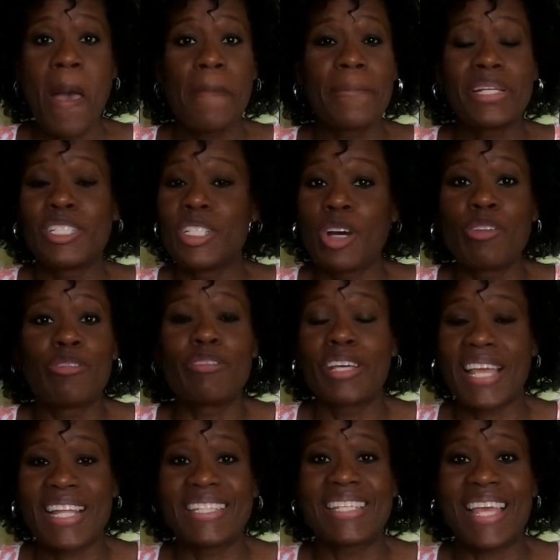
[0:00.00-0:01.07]
but don't
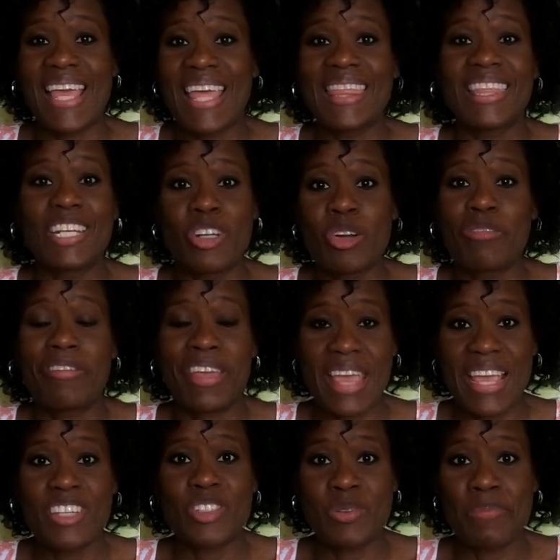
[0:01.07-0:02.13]
forget to hit the
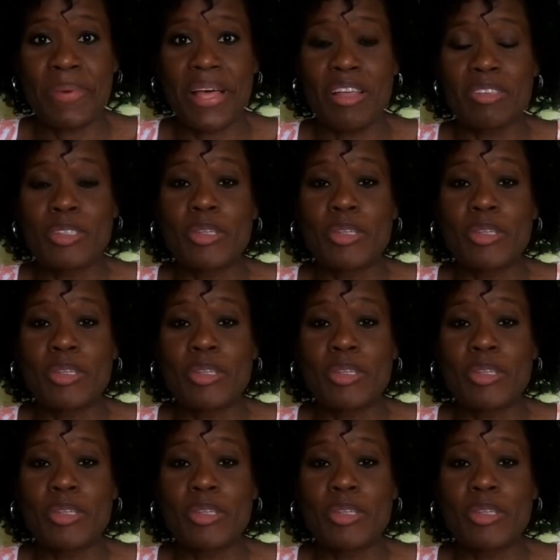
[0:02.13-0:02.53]
notification bell